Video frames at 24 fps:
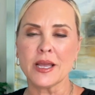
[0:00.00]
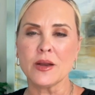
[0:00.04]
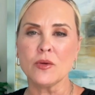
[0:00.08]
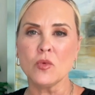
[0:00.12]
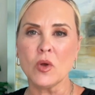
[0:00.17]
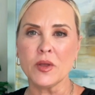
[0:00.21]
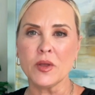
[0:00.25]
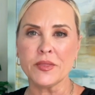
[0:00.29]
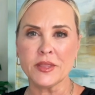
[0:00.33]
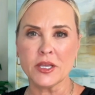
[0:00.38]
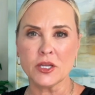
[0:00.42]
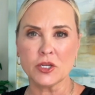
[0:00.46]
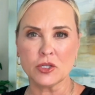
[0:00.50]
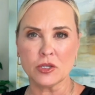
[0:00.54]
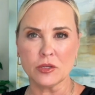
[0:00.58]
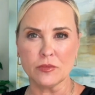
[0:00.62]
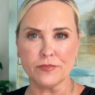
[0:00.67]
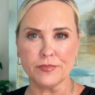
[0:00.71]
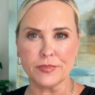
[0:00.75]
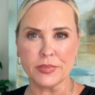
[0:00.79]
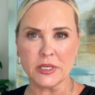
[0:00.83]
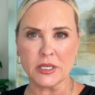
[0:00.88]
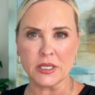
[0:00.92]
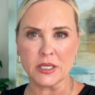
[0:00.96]
and what they should
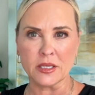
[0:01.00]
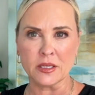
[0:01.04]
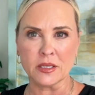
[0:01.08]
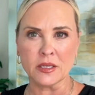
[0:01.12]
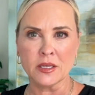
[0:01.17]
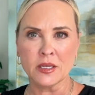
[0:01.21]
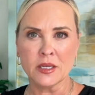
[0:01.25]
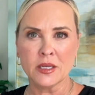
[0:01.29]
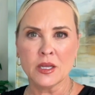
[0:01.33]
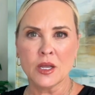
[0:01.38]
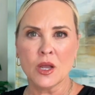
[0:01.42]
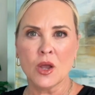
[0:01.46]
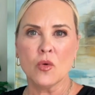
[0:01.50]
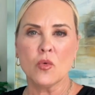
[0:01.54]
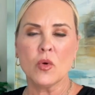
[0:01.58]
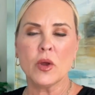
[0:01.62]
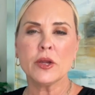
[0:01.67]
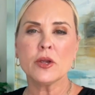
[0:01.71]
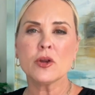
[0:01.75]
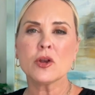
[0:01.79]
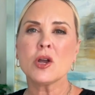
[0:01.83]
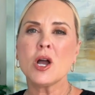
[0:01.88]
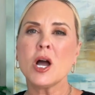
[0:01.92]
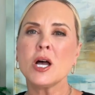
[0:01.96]
be, what
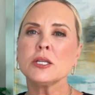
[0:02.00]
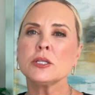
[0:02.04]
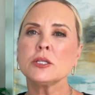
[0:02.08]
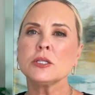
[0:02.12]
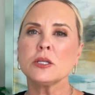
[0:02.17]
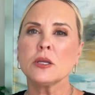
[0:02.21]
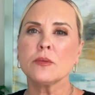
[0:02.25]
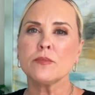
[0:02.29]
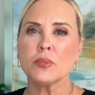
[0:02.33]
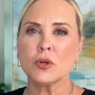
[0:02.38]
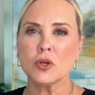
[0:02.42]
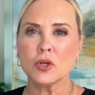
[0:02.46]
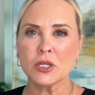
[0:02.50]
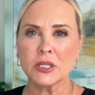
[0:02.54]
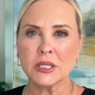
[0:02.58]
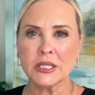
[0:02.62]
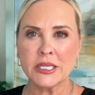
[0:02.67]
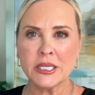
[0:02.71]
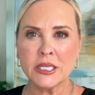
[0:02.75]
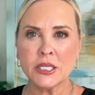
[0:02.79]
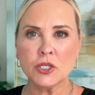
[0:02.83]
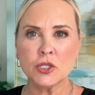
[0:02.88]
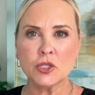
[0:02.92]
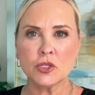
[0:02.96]
your cost per
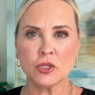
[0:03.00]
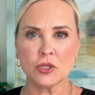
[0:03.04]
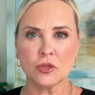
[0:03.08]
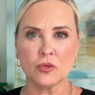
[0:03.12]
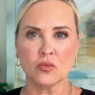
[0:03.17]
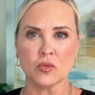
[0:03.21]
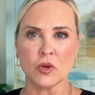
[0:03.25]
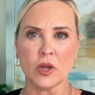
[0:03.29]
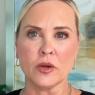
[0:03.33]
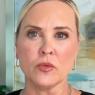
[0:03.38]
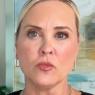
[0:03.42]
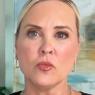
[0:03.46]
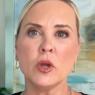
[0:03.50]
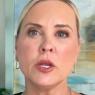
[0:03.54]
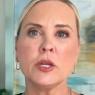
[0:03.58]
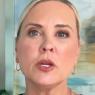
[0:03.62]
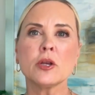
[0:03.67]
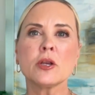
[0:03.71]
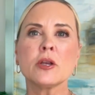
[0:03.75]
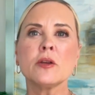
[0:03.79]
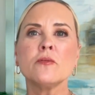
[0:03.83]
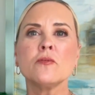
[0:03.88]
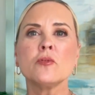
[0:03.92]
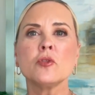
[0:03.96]
lead should run, what your
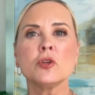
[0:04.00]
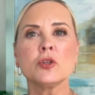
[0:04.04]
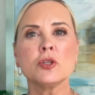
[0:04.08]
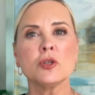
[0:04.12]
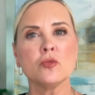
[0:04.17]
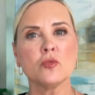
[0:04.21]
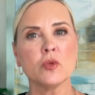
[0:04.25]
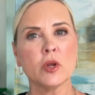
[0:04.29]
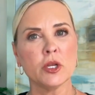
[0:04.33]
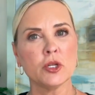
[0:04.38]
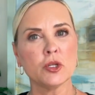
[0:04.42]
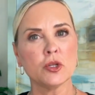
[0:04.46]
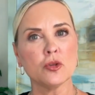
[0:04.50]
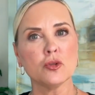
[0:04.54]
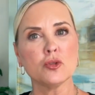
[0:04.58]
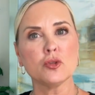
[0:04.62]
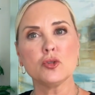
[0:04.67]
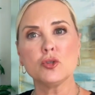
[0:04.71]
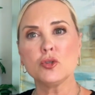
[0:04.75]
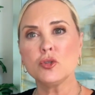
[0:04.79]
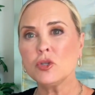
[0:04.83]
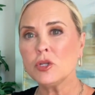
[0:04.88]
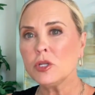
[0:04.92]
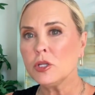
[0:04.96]
conversion ratios
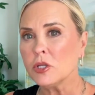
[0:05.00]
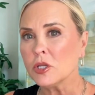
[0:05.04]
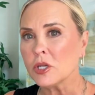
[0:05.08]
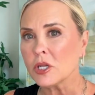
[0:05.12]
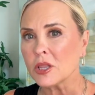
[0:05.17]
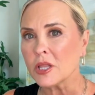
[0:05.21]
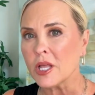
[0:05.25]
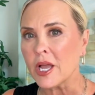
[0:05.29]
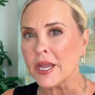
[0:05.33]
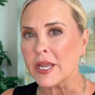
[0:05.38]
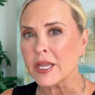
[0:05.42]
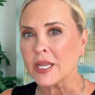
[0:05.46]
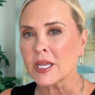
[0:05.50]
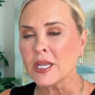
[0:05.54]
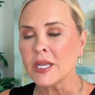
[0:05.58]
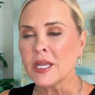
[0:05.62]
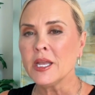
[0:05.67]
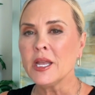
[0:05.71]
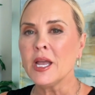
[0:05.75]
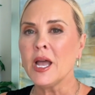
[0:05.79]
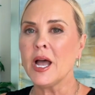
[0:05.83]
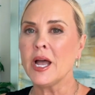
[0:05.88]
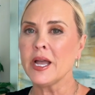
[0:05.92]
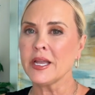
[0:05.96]
should look like
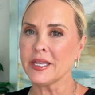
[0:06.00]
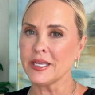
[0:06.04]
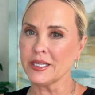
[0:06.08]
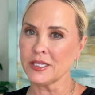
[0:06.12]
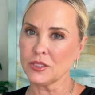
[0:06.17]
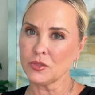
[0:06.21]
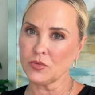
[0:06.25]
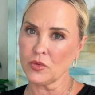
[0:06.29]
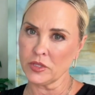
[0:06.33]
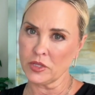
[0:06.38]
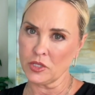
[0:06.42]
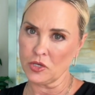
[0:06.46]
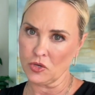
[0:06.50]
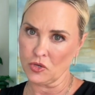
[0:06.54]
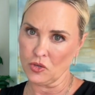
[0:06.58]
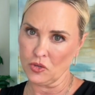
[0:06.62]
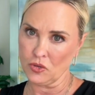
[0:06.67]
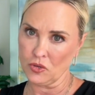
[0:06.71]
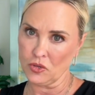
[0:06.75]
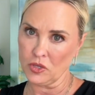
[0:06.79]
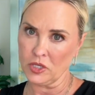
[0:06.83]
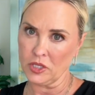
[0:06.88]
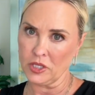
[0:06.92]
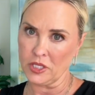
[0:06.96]
against what they're
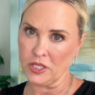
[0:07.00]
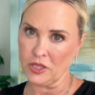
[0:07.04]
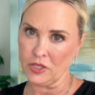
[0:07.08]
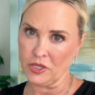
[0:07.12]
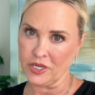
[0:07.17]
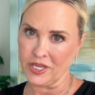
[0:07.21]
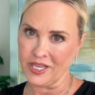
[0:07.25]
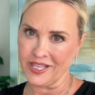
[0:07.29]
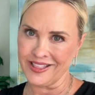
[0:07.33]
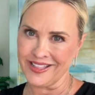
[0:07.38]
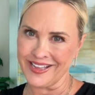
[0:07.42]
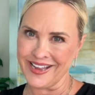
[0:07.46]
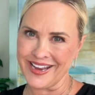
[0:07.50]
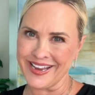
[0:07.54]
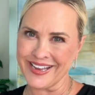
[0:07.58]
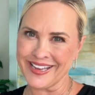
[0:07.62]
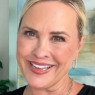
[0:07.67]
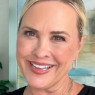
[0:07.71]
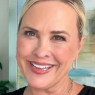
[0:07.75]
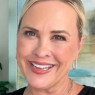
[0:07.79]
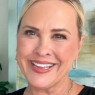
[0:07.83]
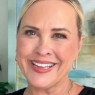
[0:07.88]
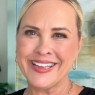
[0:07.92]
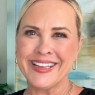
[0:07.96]
currently looking like.
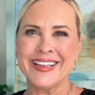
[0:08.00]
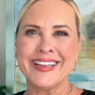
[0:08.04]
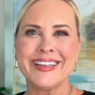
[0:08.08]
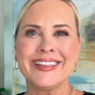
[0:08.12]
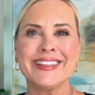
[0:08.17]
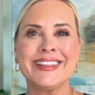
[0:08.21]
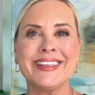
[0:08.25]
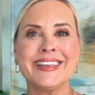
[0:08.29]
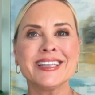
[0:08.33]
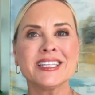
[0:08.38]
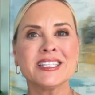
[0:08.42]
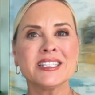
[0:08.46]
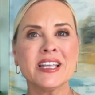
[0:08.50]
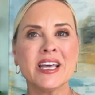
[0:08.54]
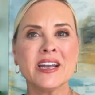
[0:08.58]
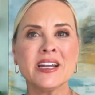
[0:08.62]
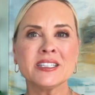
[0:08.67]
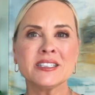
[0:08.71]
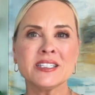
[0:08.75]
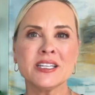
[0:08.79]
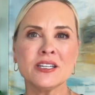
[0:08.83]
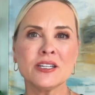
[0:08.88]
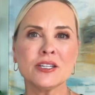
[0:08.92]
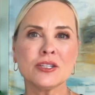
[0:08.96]
The
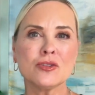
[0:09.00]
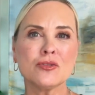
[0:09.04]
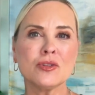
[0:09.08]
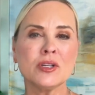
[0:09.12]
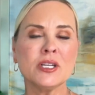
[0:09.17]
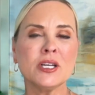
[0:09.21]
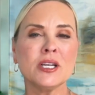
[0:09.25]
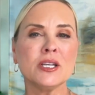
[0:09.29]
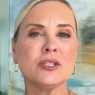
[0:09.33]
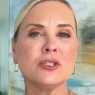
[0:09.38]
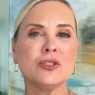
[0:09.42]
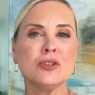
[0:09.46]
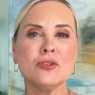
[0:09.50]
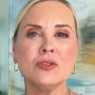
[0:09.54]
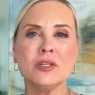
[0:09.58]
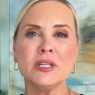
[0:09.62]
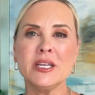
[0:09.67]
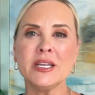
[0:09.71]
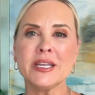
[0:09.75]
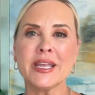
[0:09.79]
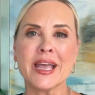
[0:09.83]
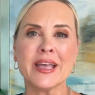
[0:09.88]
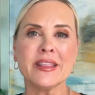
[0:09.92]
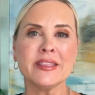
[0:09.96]
aesthetics industry is
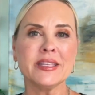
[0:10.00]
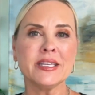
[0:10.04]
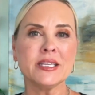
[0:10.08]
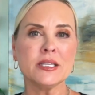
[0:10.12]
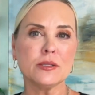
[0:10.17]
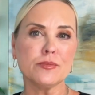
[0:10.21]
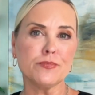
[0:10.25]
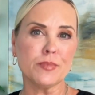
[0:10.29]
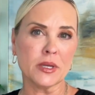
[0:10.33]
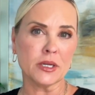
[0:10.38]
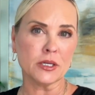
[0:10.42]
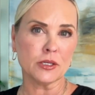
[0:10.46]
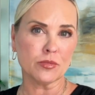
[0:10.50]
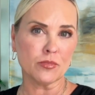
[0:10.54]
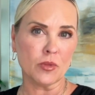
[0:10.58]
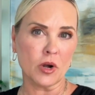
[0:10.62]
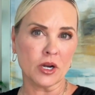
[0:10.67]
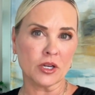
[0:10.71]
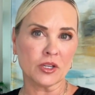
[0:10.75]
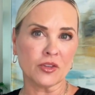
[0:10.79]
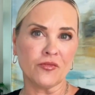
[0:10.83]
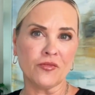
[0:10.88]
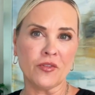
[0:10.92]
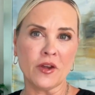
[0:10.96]
unique, and these
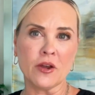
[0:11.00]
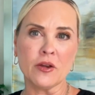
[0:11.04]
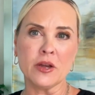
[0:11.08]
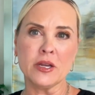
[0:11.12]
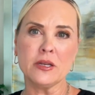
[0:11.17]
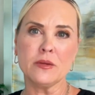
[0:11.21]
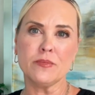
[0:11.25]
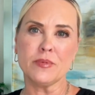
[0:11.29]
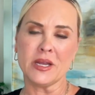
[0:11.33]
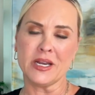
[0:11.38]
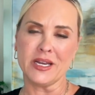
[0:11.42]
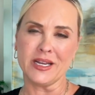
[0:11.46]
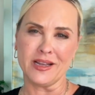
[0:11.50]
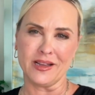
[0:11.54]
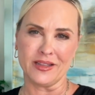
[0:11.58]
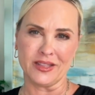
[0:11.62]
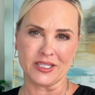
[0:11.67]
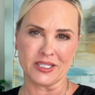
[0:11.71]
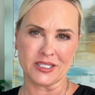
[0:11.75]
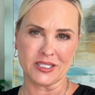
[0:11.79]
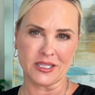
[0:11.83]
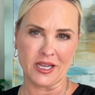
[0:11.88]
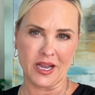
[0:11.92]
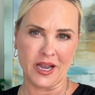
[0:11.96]
benchmarks vary depending on the
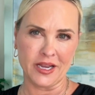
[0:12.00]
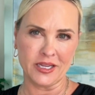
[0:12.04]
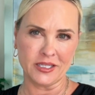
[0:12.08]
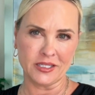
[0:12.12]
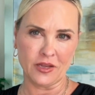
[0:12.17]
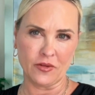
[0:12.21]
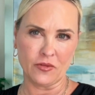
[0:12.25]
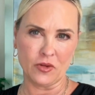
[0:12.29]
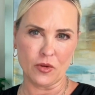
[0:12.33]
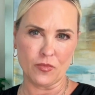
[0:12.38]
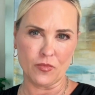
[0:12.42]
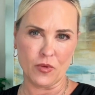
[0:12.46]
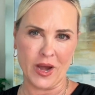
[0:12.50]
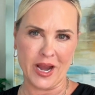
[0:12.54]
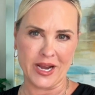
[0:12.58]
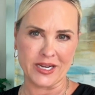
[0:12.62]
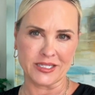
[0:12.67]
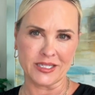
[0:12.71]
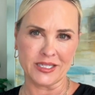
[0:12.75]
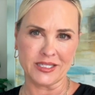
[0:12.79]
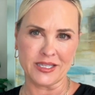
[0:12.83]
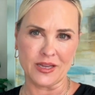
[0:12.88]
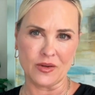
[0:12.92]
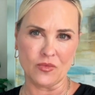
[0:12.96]
size of your
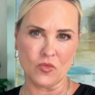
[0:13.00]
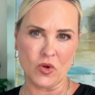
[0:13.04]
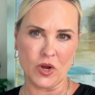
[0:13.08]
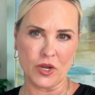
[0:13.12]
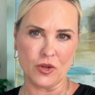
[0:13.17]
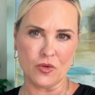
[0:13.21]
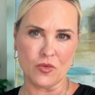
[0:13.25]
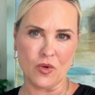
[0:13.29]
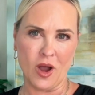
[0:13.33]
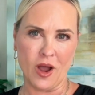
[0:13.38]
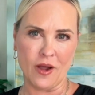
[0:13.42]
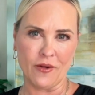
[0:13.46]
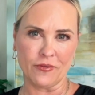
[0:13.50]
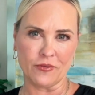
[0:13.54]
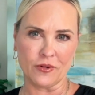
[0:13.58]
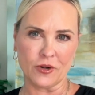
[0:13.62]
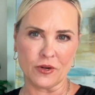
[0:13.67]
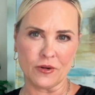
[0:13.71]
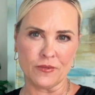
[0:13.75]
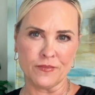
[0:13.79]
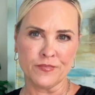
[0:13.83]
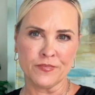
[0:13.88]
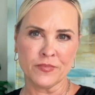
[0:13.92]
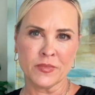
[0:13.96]
practice and what you offer.